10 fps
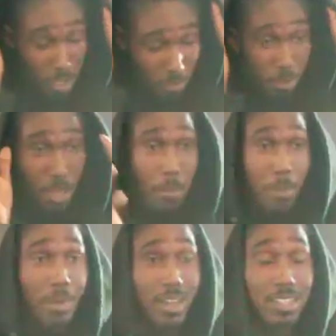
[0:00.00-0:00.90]
Man, my
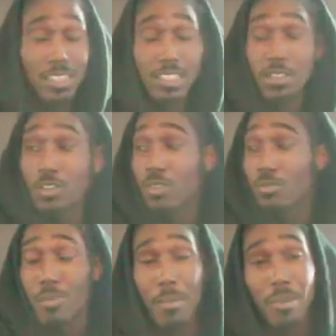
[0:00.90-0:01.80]
policy,
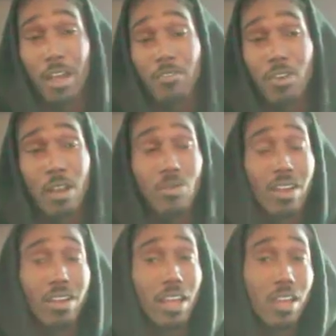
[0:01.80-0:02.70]
my mind frame right
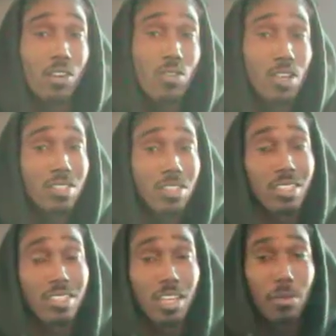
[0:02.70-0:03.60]
now, Cross
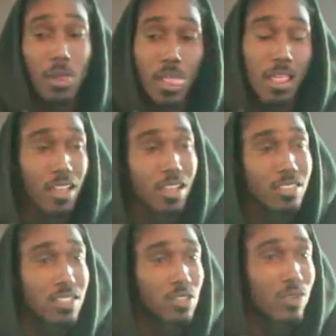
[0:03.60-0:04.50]
Entertainment.
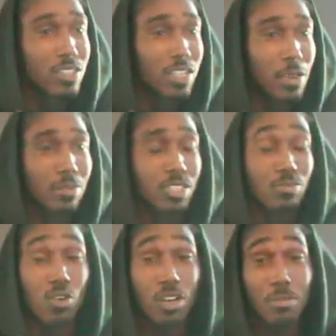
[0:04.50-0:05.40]
Situation happened this
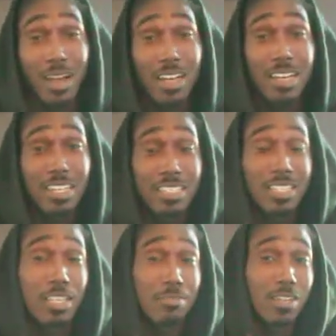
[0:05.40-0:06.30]
morning. My cousin
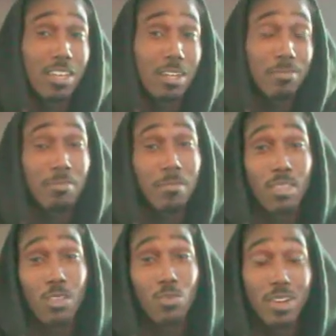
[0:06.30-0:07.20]
hit me up
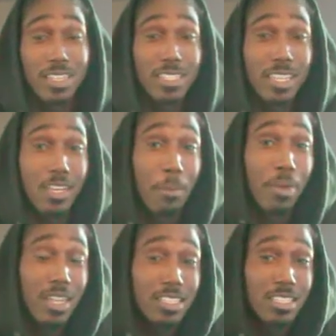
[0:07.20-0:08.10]
when he seen a
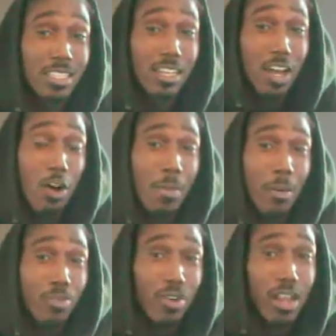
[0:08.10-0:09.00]
picture on my
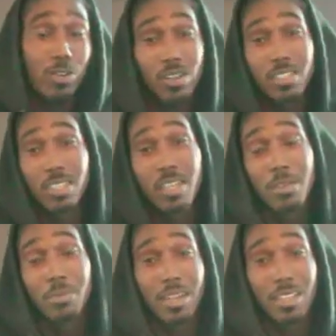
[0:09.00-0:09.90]
progress.
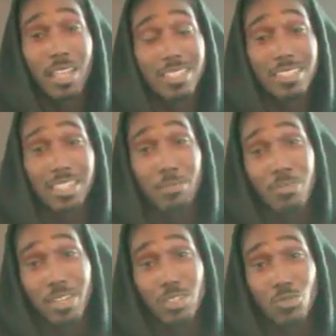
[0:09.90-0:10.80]
Meaning I took a
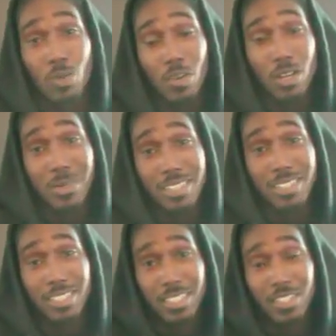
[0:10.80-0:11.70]
picture with one of my
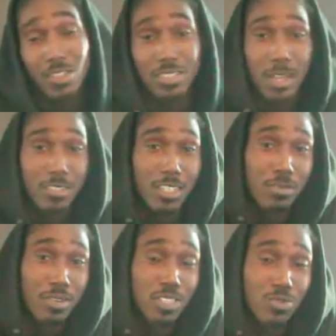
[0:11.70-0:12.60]
CEOs and I took a
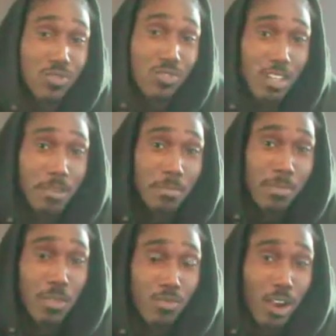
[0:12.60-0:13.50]
picture with Flip,
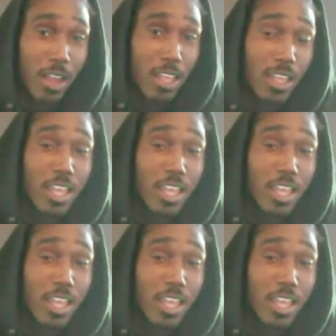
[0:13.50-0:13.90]
right?